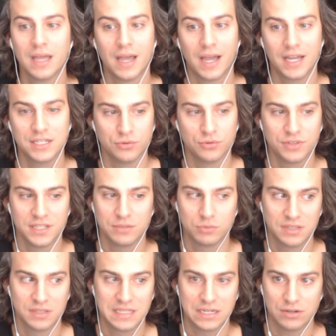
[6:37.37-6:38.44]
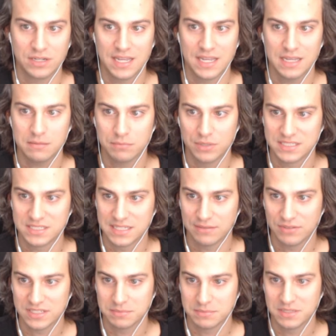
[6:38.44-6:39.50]
I don't think we're there yet, but it's definitely
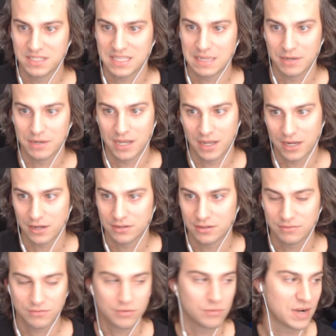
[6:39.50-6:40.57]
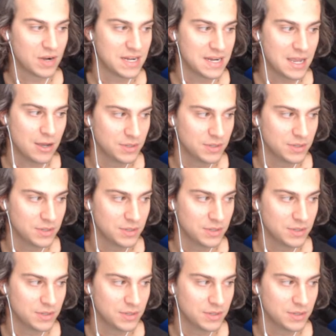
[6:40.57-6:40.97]
something to keep an eye on for right now.